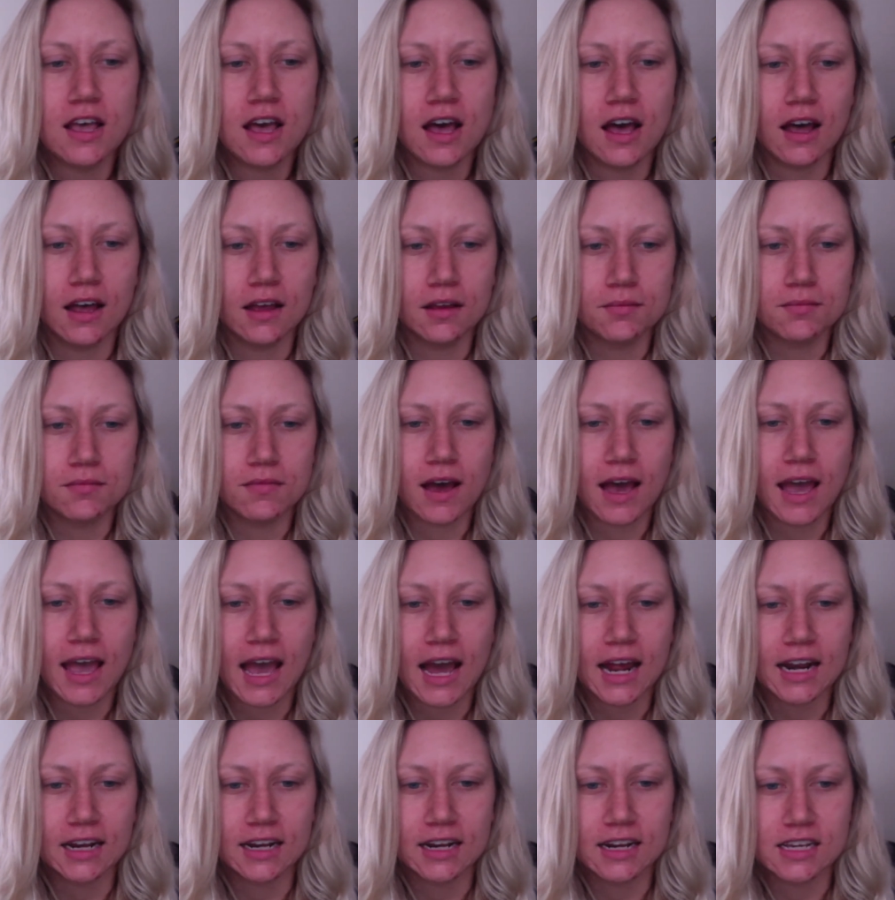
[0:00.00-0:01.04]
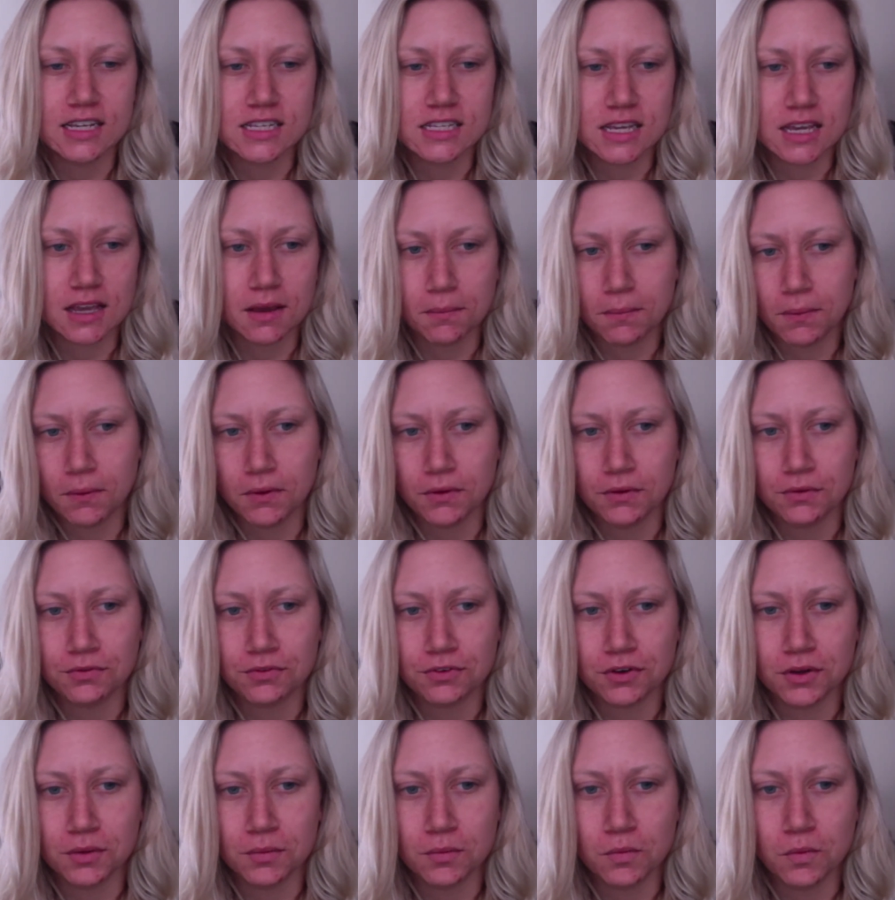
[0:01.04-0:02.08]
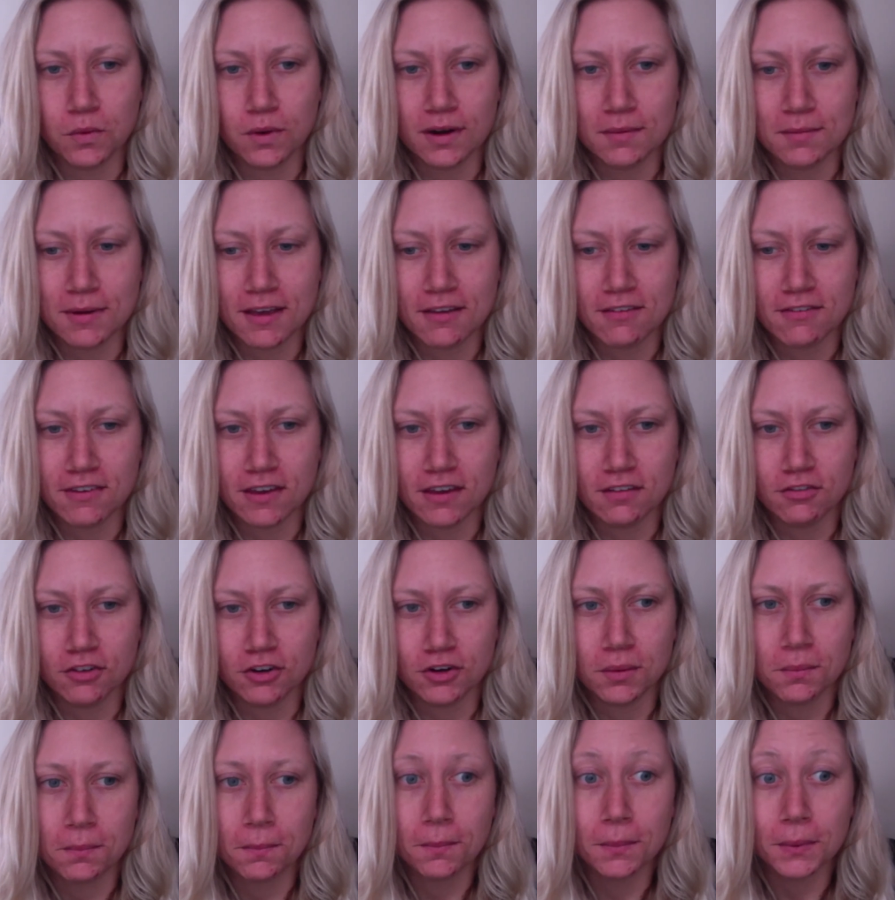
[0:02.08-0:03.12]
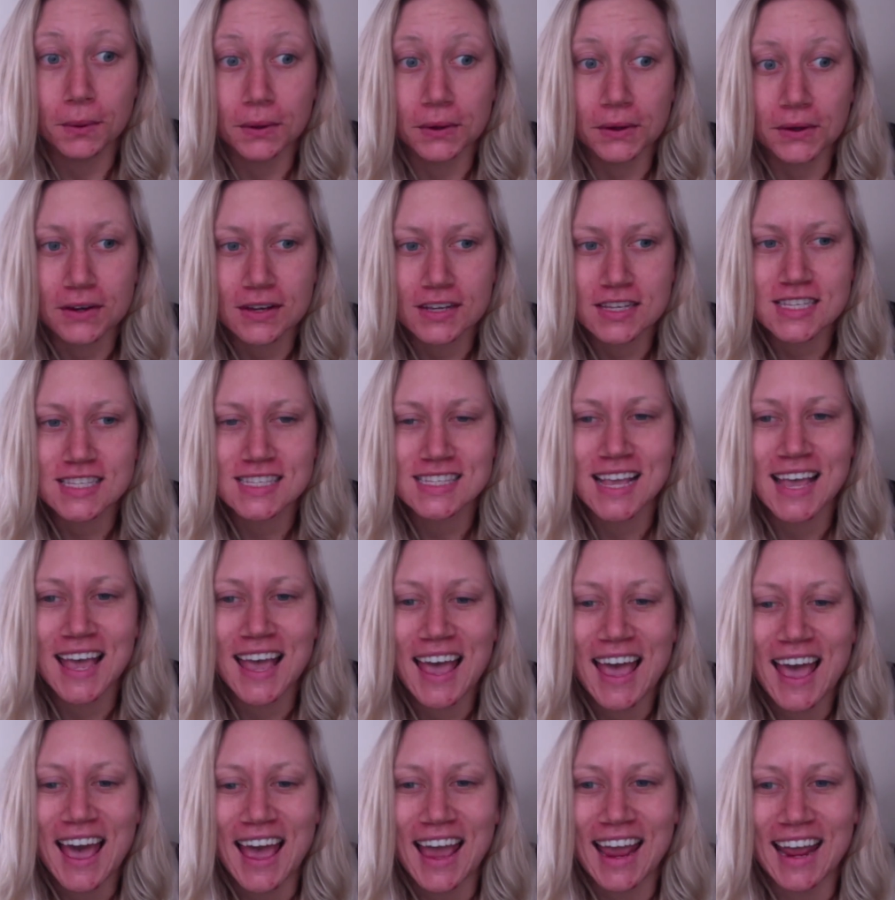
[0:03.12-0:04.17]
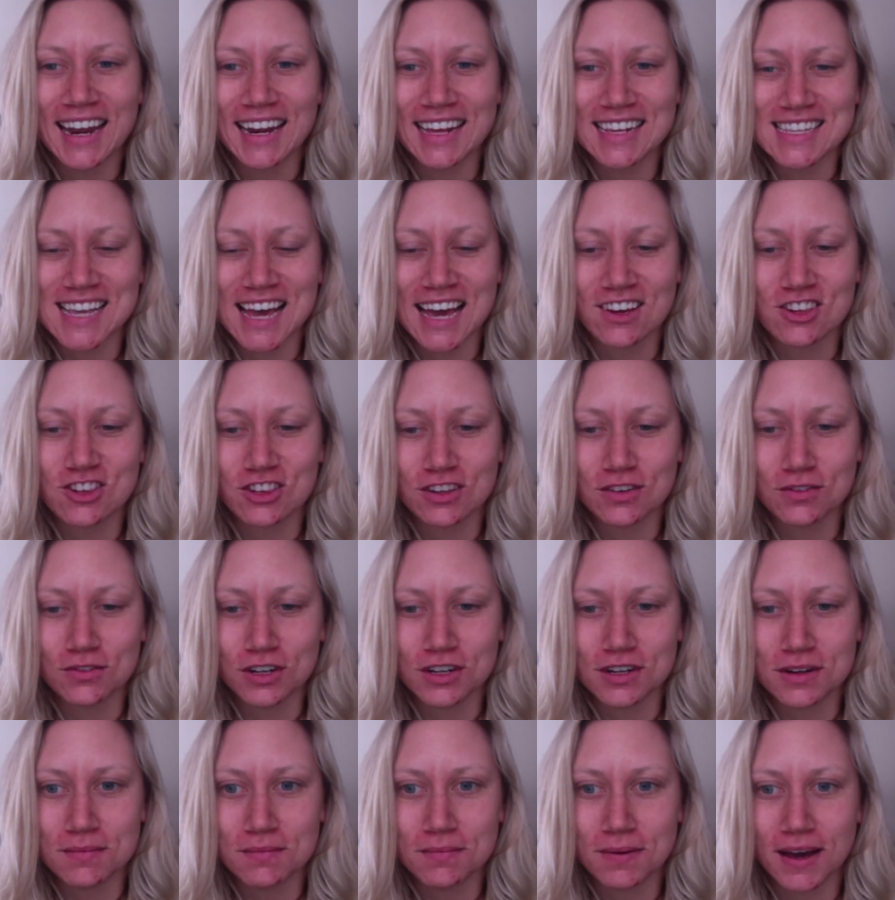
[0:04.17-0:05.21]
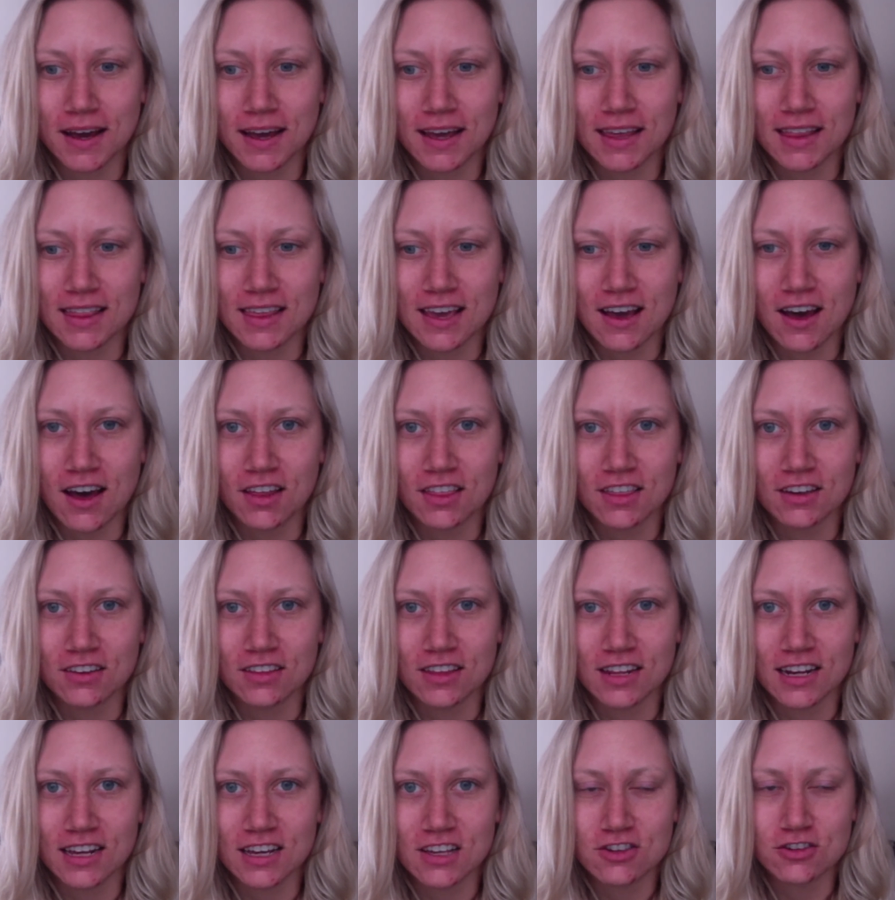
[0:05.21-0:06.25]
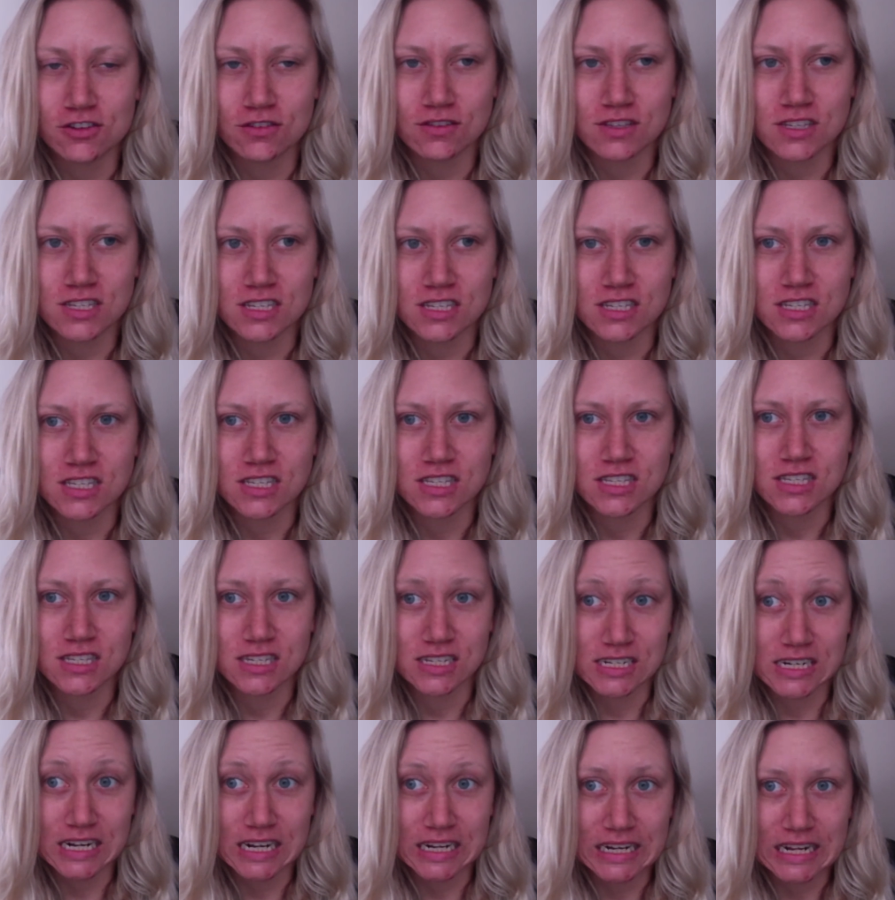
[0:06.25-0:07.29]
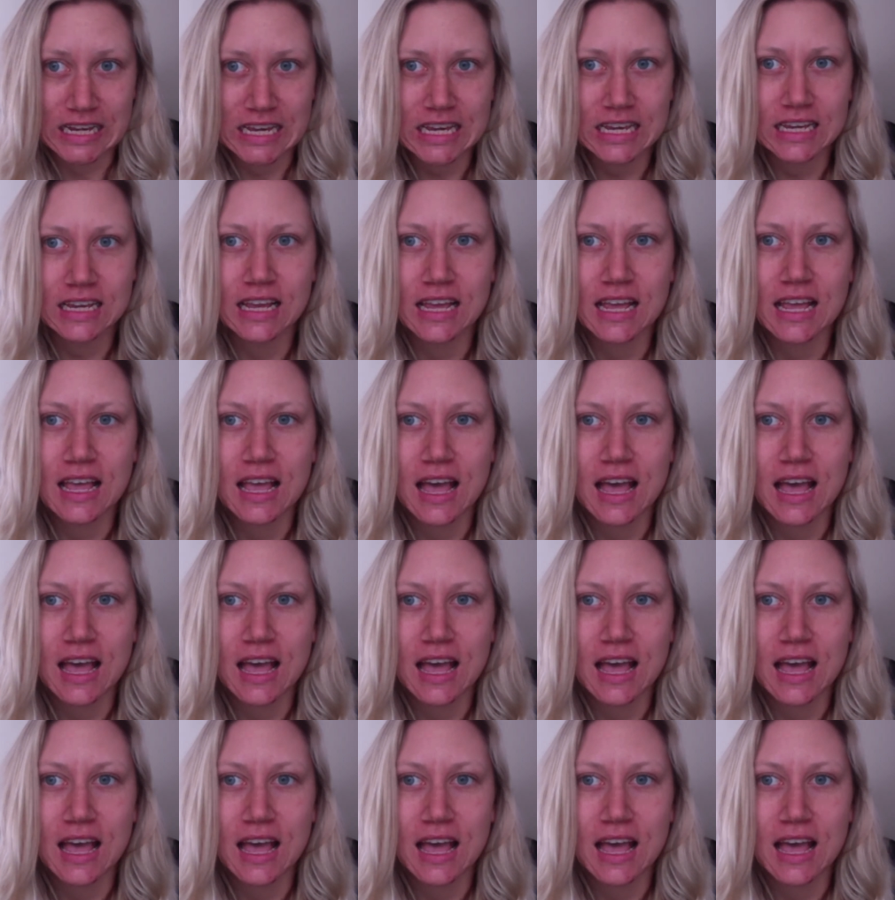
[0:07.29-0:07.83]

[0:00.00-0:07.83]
I had an example from one of my favorite books, and it's actually written by the author that I chose to study.